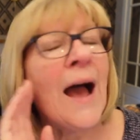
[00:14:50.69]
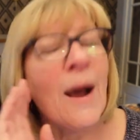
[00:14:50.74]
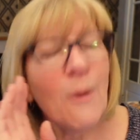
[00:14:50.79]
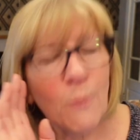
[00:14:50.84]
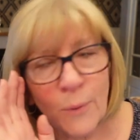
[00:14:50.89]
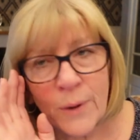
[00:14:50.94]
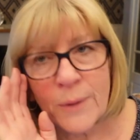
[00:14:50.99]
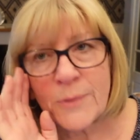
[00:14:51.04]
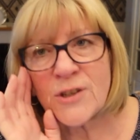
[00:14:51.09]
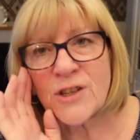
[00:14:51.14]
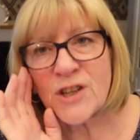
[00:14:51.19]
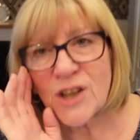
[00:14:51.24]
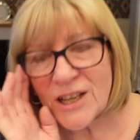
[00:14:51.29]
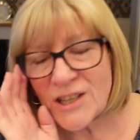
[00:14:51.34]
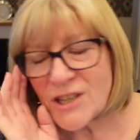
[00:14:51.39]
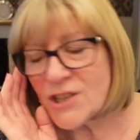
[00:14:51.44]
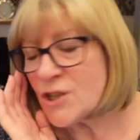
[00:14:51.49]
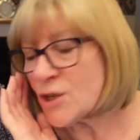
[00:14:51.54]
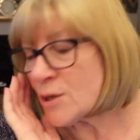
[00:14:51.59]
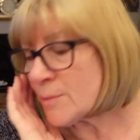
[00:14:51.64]
We were chatting
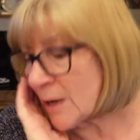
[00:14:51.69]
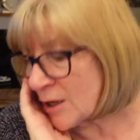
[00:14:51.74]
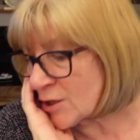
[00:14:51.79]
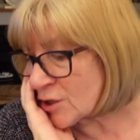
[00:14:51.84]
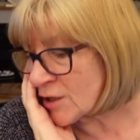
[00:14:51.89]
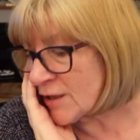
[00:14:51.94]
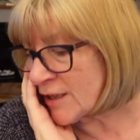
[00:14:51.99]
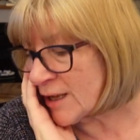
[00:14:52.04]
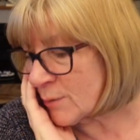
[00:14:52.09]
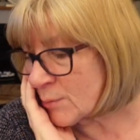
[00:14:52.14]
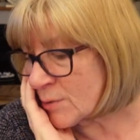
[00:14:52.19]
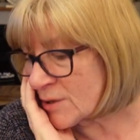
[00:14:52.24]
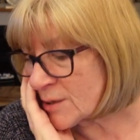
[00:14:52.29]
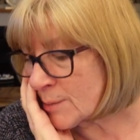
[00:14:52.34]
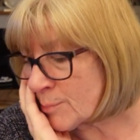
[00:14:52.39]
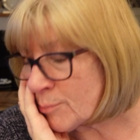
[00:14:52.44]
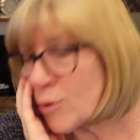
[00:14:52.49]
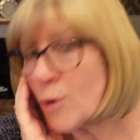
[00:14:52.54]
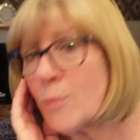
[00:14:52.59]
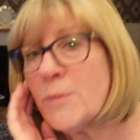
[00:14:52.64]
too much, and there was the
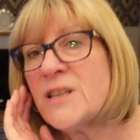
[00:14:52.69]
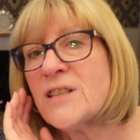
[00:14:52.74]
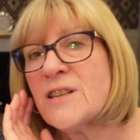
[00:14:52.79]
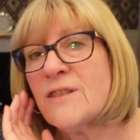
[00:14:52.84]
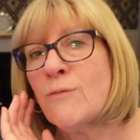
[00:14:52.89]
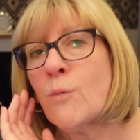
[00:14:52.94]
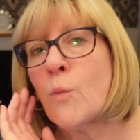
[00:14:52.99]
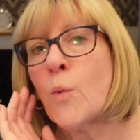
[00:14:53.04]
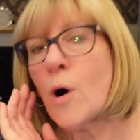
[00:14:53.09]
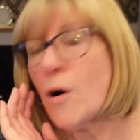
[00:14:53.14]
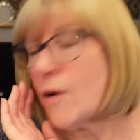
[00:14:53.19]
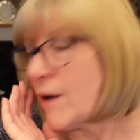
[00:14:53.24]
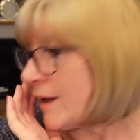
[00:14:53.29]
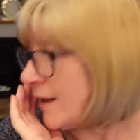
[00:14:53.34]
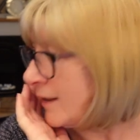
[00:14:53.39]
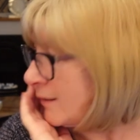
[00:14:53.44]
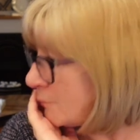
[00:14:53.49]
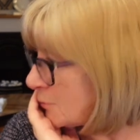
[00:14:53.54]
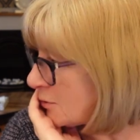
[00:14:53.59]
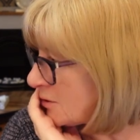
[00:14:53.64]
promise of
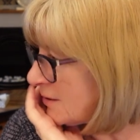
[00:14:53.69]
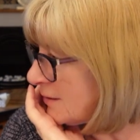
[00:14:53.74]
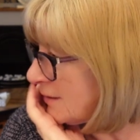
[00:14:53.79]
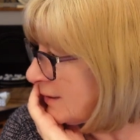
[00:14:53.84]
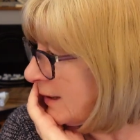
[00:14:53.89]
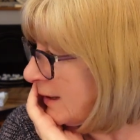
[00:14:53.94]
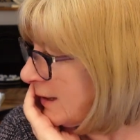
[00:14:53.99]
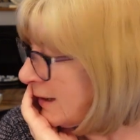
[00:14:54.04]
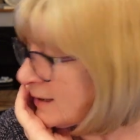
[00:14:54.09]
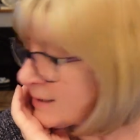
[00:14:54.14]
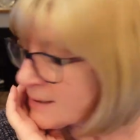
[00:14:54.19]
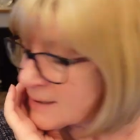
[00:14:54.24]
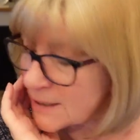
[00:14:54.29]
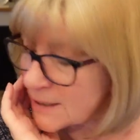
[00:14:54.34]
wine, wasn't there? So